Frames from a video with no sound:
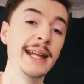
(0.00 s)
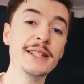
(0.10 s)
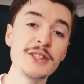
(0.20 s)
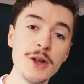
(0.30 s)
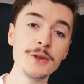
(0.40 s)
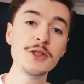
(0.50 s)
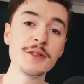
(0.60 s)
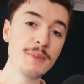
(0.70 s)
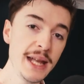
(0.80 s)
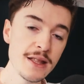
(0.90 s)
And it's not
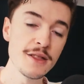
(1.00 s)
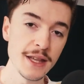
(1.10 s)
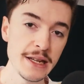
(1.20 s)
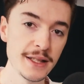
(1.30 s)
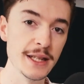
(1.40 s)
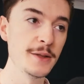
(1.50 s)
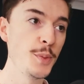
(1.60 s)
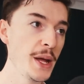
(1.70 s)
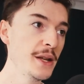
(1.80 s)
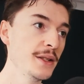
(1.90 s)
just me that thinks this,
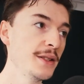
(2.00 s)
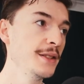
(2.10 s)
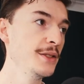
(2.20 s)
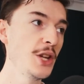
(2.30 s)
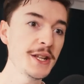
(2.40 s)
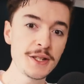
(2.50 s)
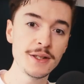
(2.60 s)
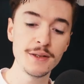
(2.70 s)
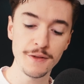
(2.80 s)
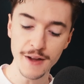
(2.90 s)
because
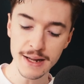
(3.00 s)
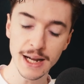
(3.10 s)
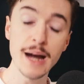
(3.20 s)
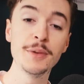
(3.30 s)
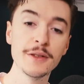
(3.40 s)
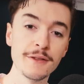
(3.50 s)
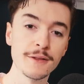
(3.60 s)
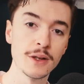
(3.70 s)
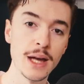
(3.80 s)
Chester found a couple of